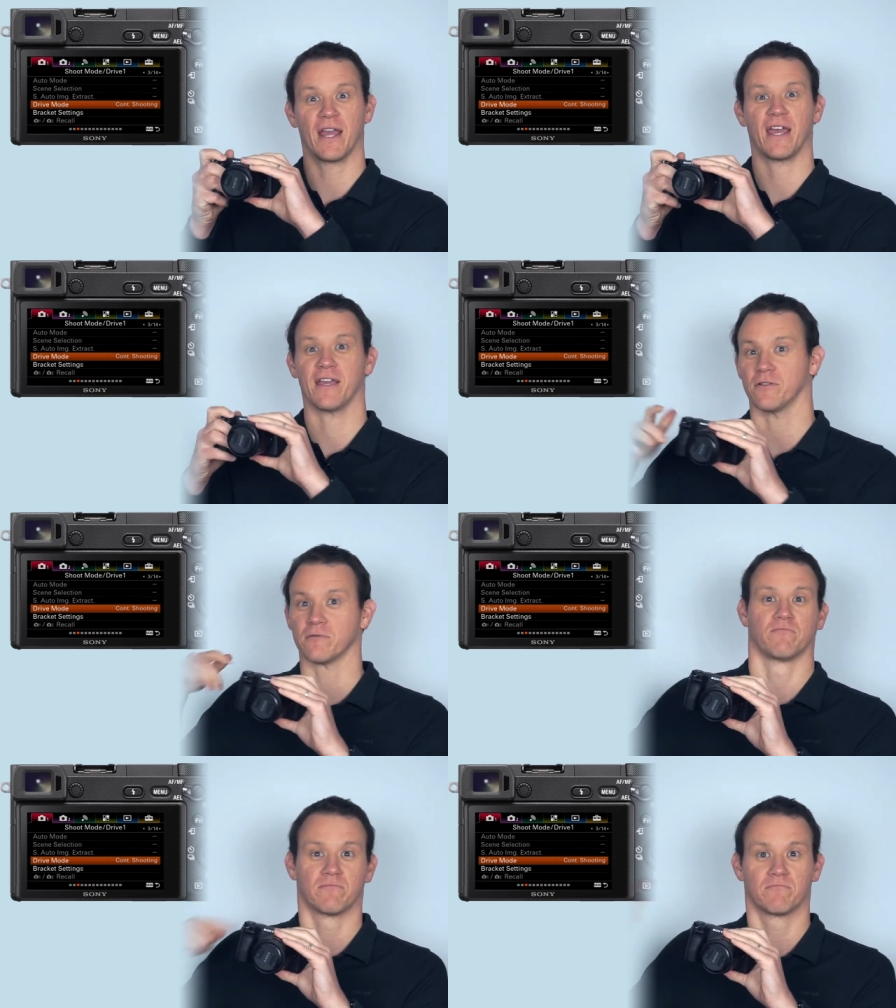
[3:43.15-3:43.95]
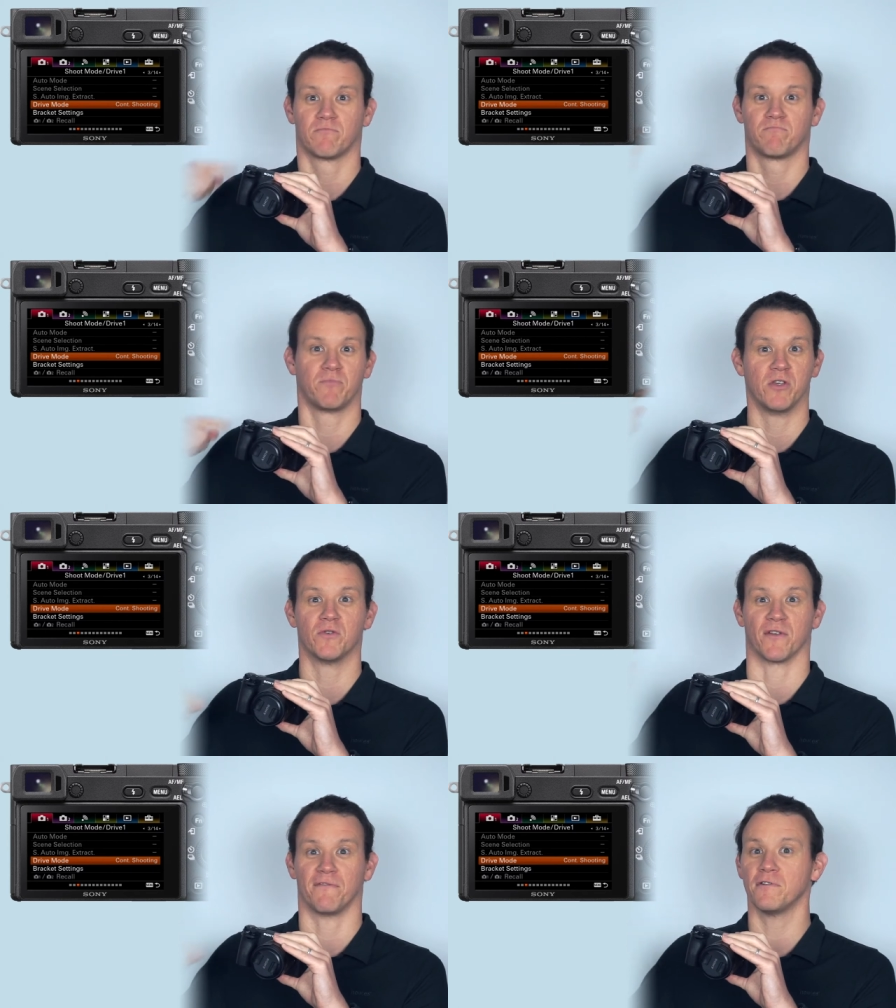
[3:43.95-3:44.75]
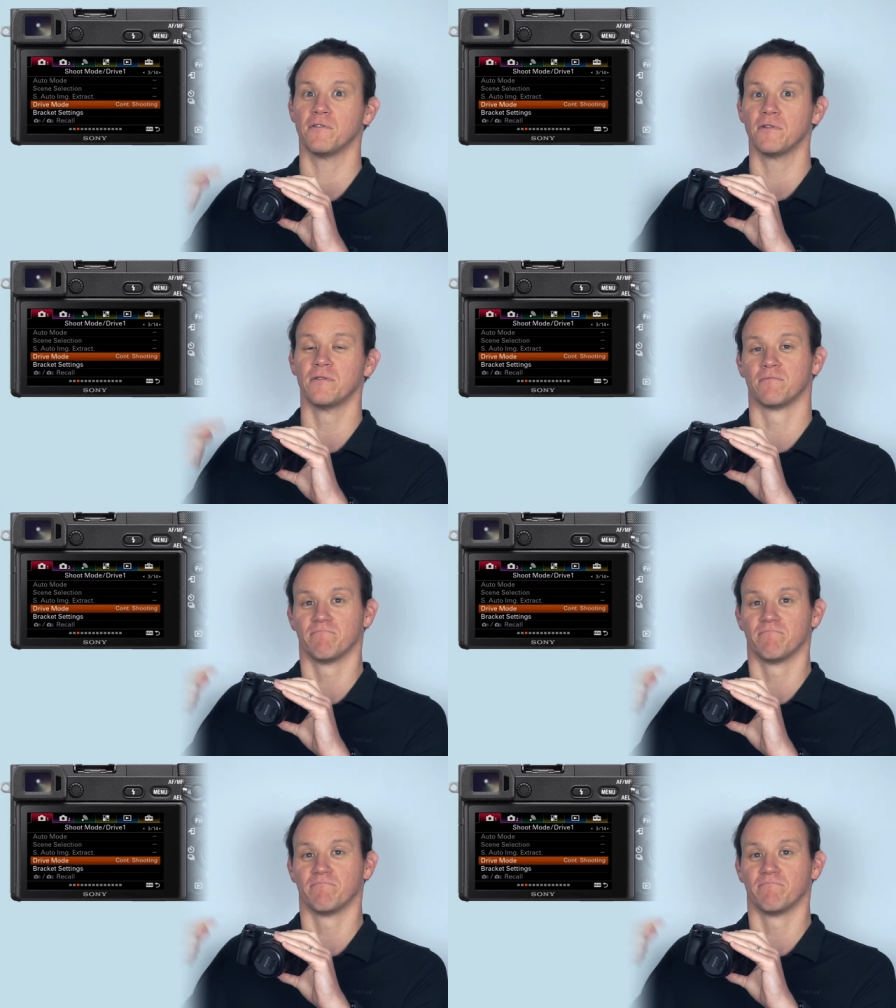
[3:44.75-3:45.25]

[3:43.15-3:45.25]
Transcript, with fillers: it'll use the full